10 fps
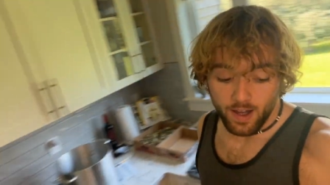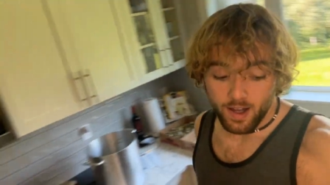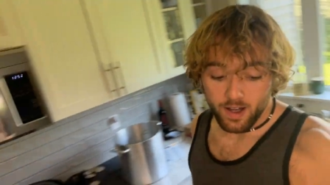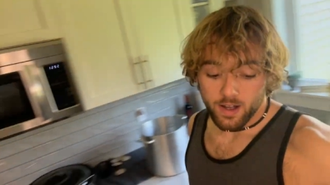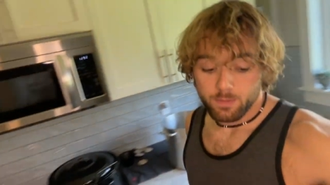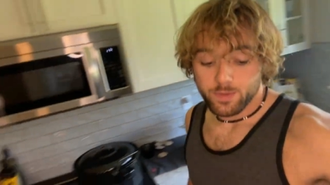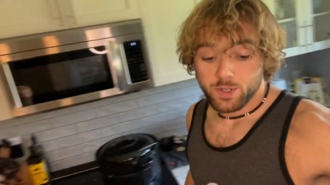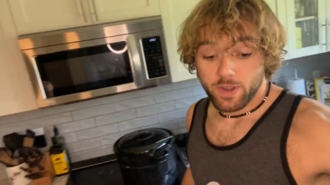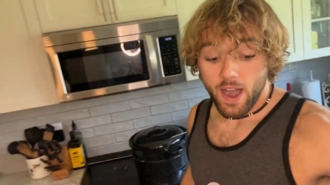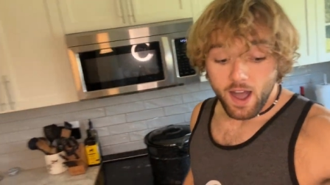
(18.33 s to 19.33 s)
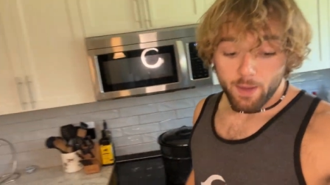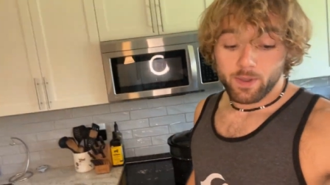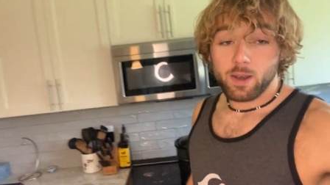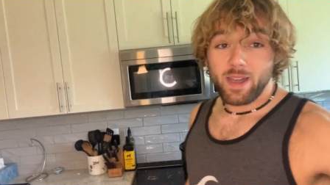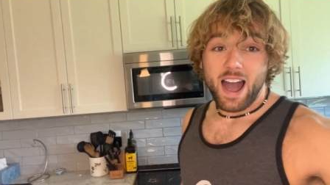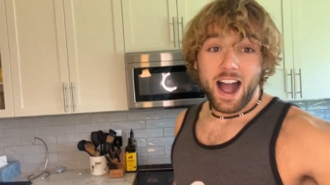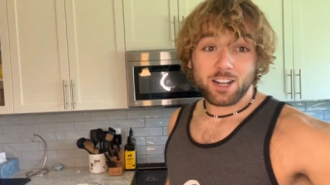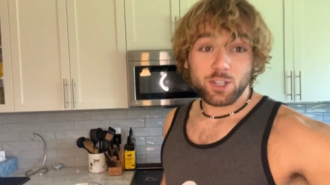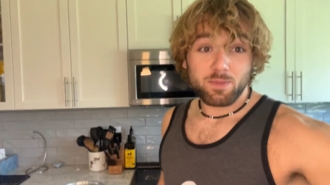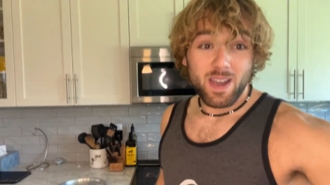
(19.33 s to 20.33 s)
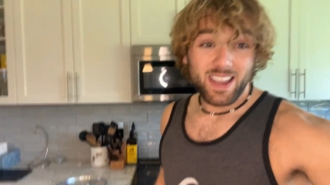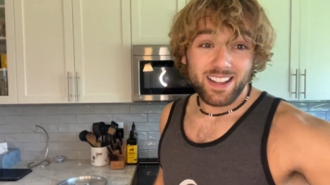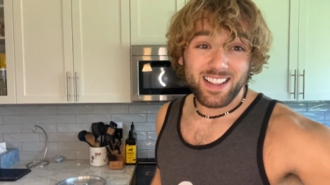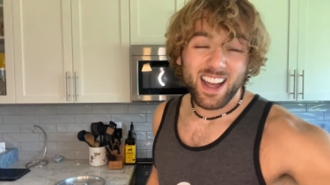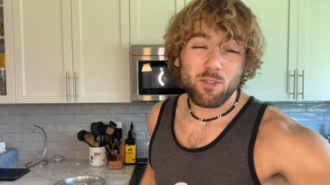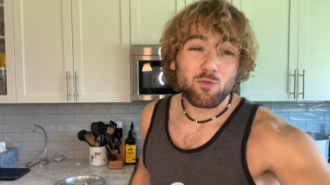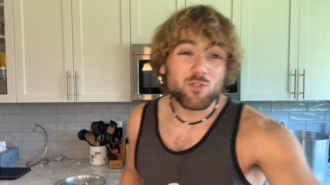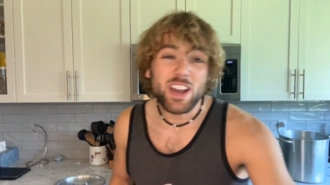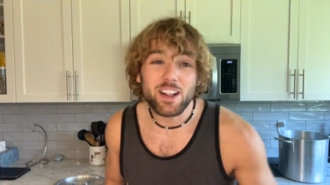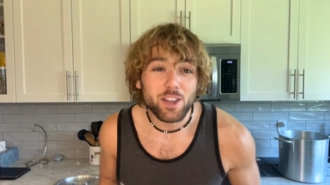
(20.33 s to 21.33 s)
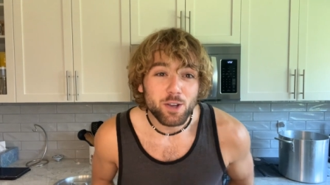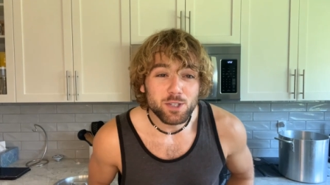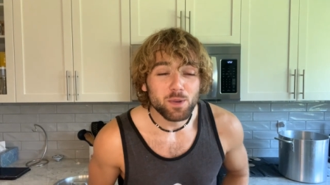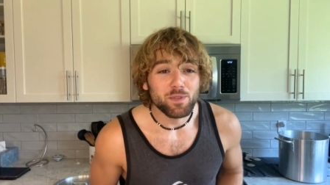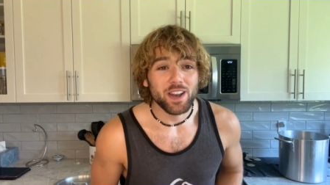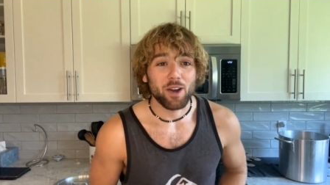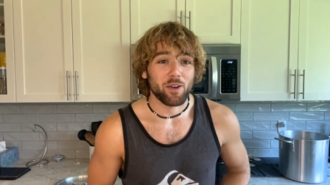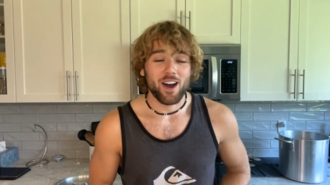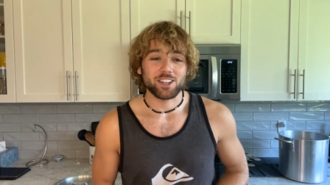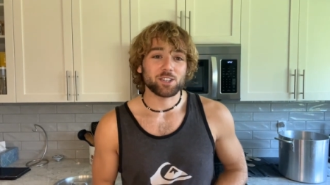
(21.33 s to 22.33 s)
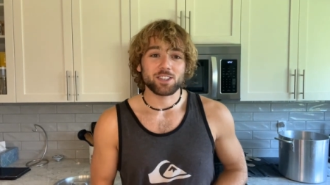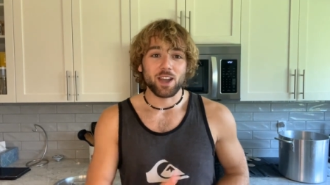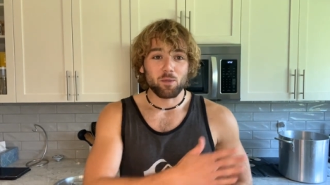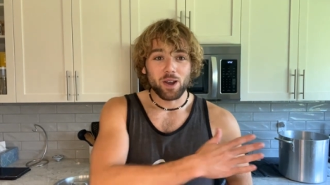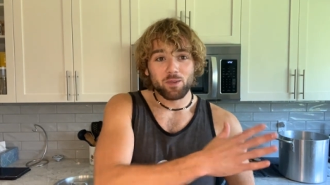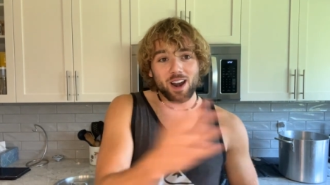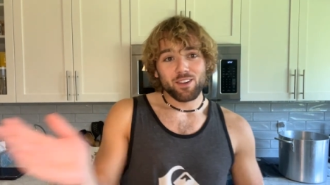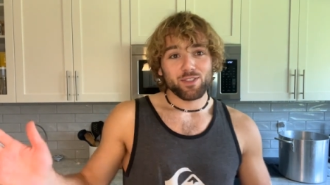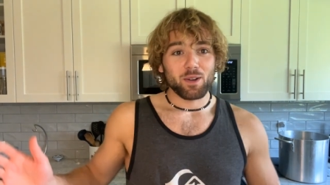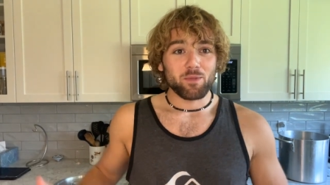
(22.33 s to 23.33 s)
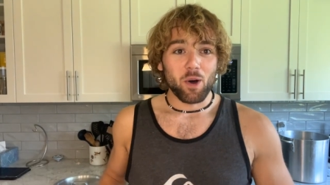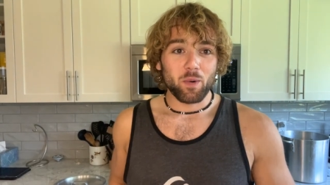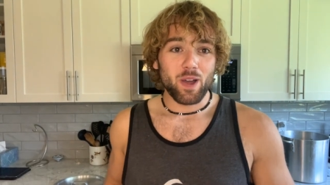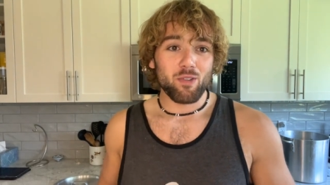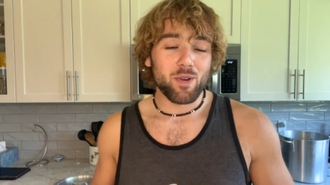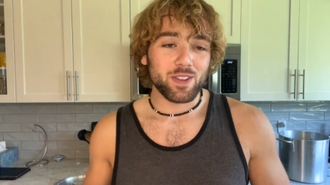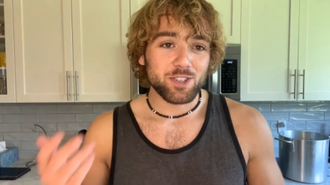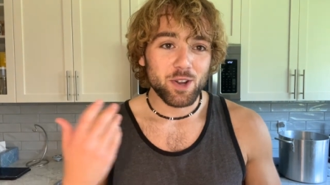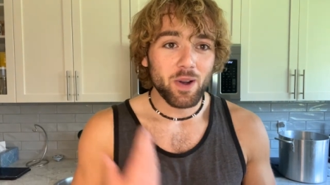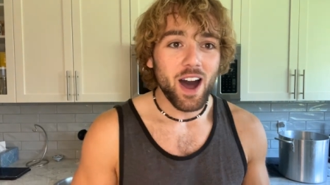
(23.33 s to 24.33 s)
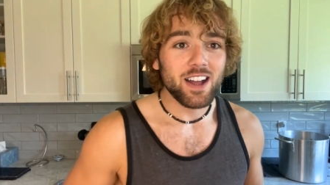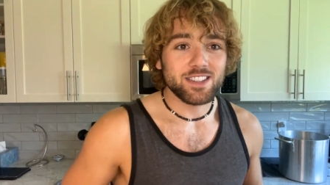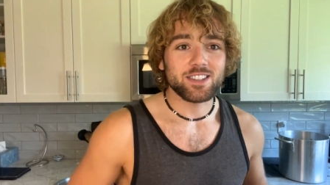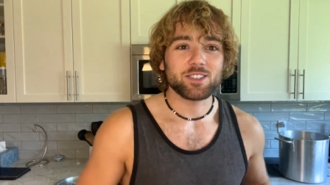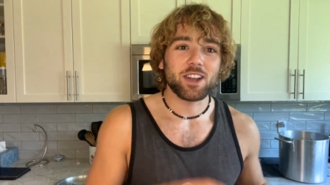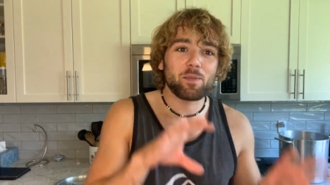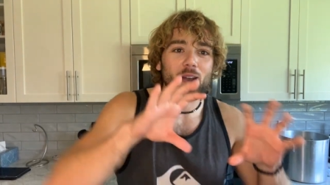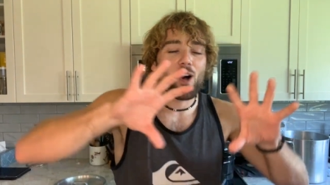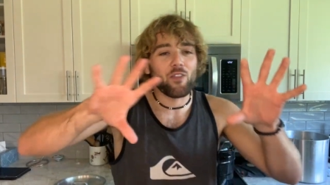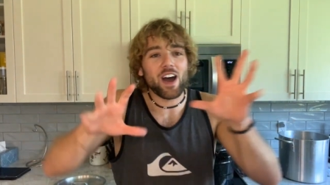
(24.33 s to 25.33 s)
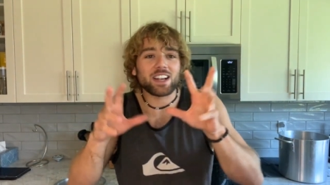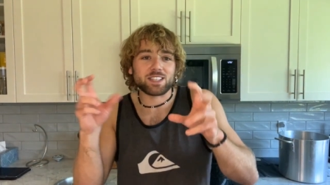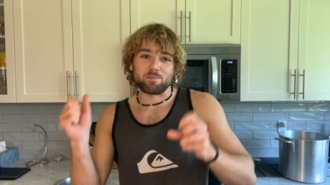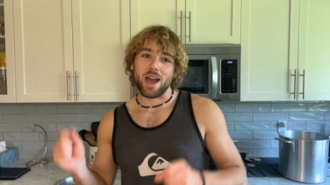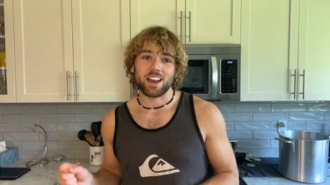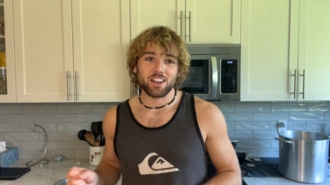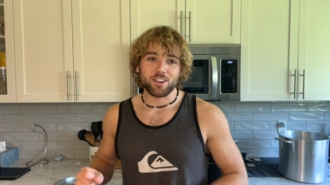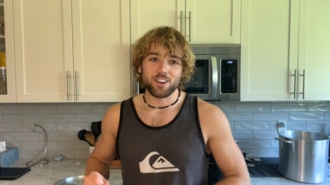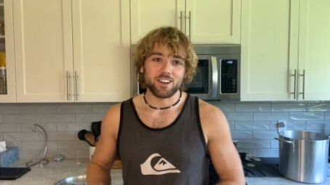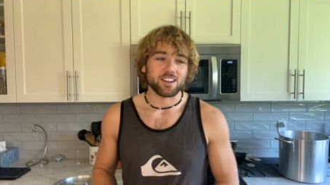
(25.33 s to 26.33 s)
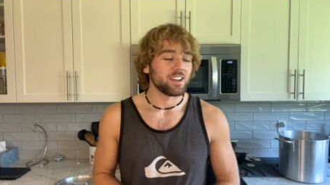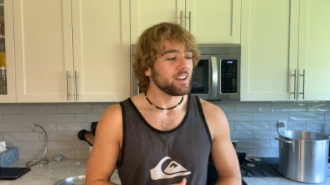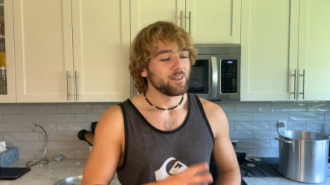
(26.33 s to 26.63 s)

I'm going to be actually making like a real YouTube video, not just like one where I filmed the whole way through and there's no cuts. It's going to be all nice and manicured.